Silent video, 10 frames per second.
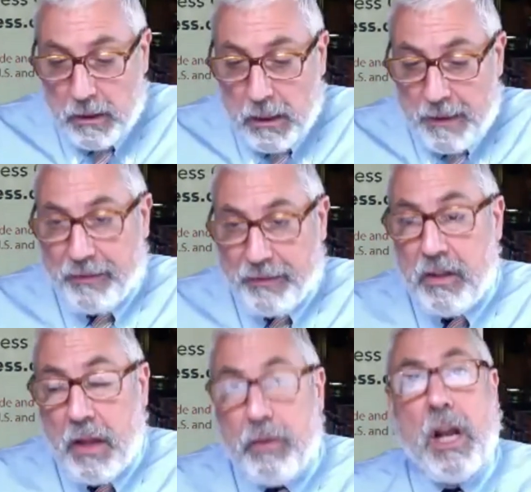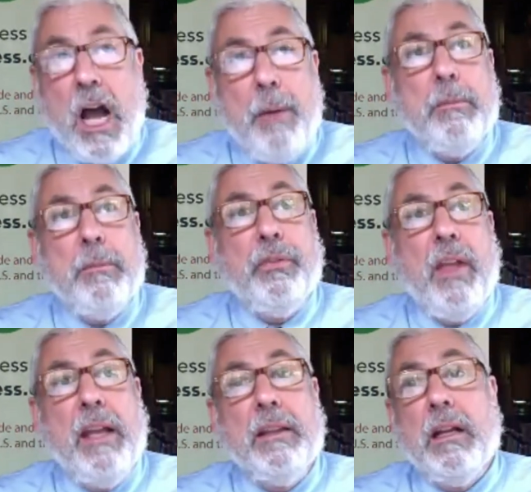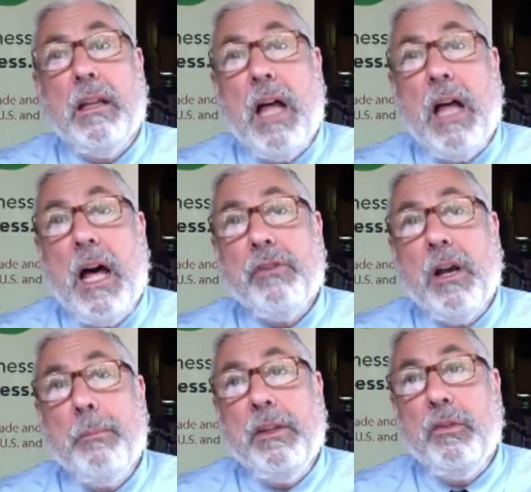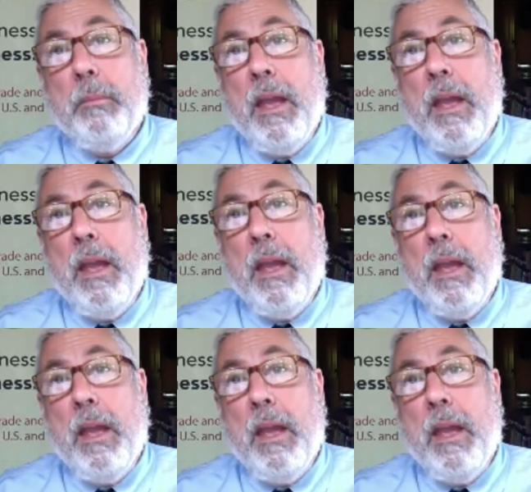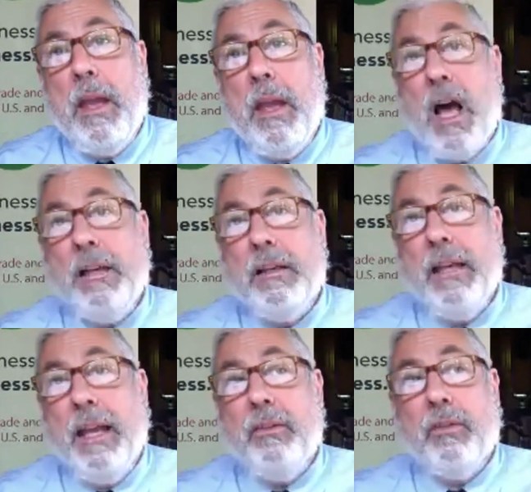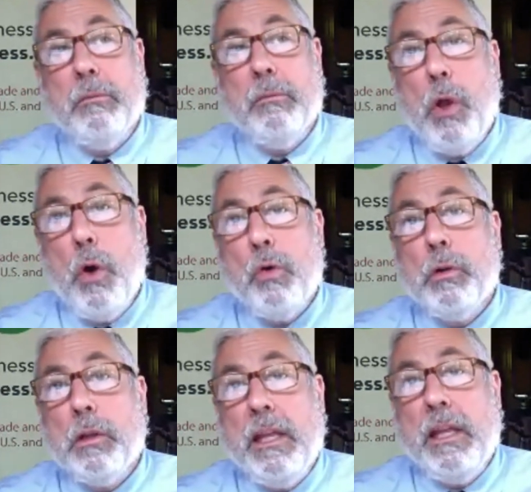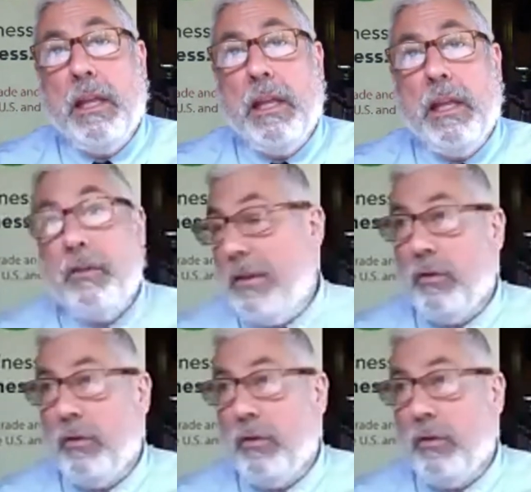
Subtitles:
That's another common mistake that a lot of companies make, is to not get some local legal advice.